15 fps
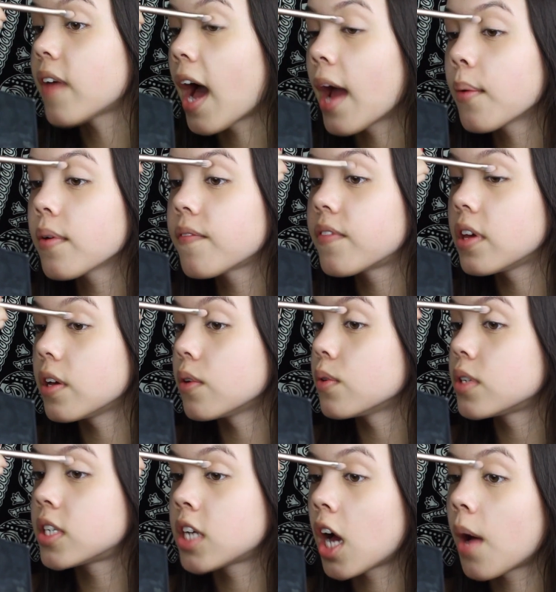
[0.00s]
I
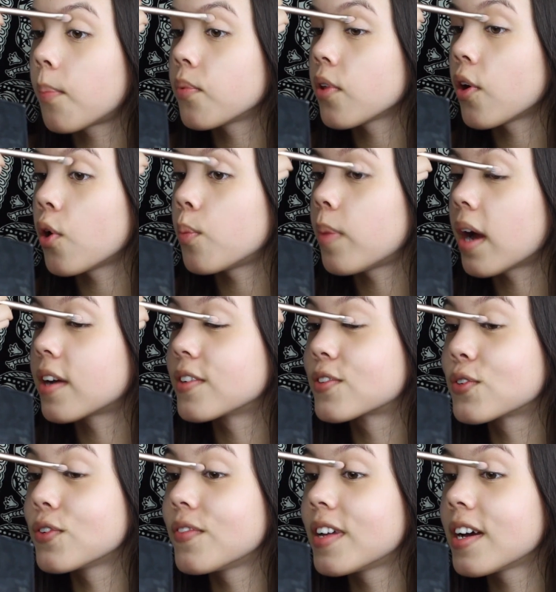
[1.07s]
refuse to upload back to
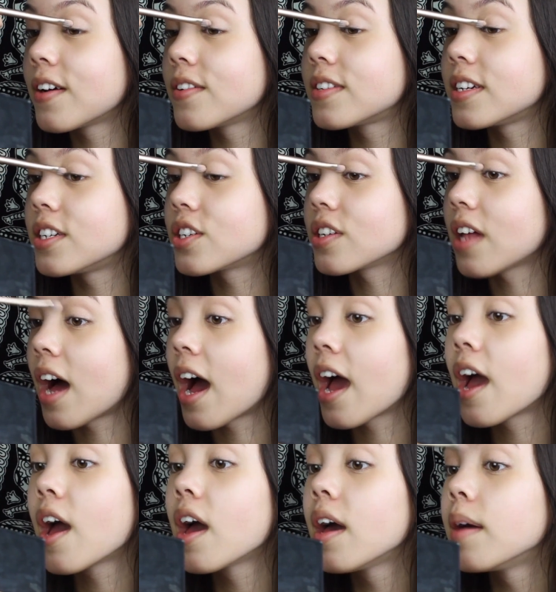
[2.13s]
school videos in
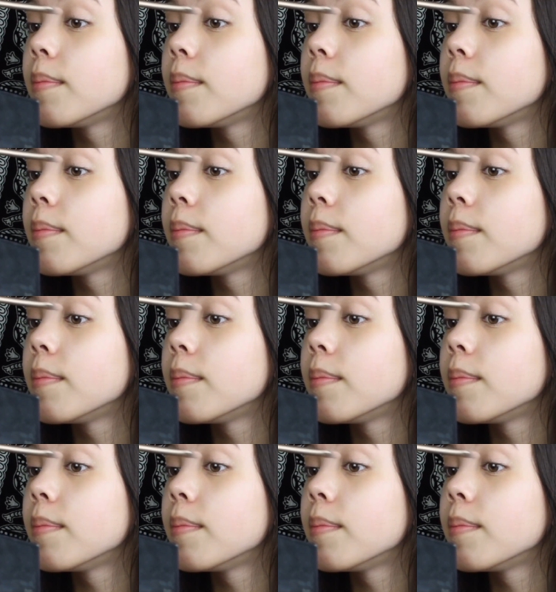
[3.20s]
July